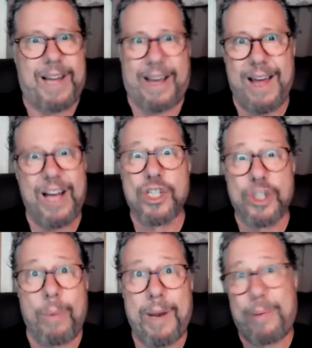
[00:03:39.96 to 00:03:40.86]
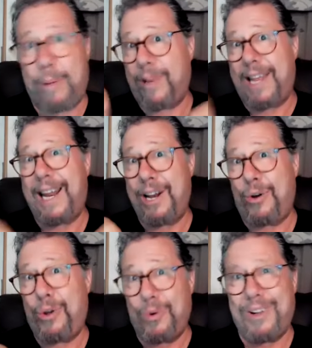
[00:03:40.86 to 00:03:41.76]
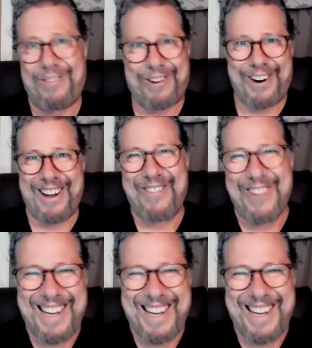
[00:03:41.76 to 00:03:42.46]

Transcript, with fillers: like so many people that I know you will have heard of,